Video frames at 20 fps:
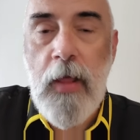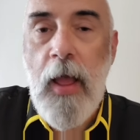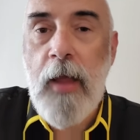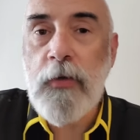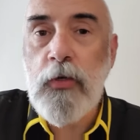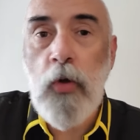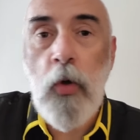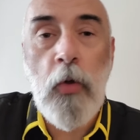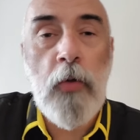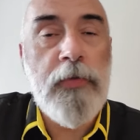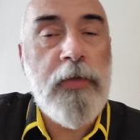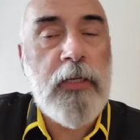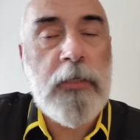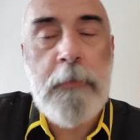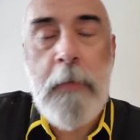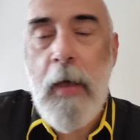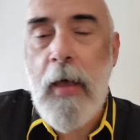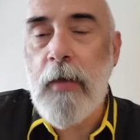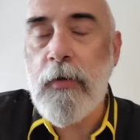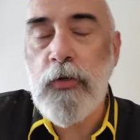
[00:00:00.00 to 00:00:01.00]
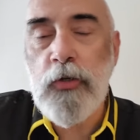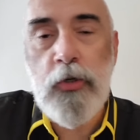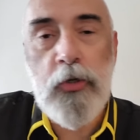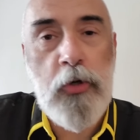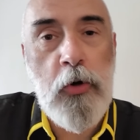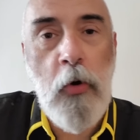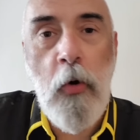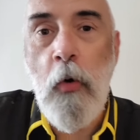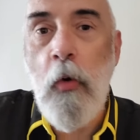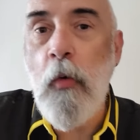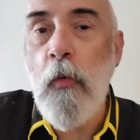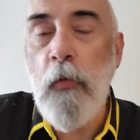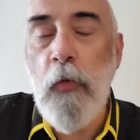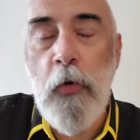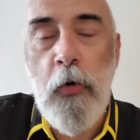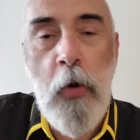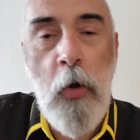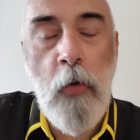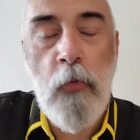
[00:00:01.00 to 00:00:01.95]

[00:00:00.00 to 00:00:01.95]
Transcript: I told this passenger over and